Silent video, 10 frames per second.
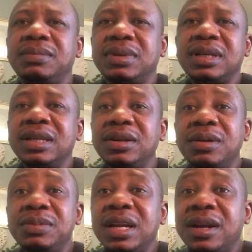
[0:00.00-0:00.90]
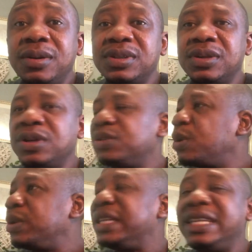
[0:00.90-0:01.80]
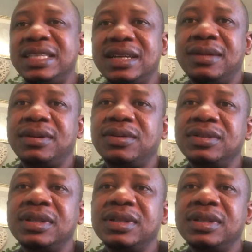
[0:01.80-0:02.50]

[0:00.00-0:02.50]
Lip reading: clean up the house. Don't litter around.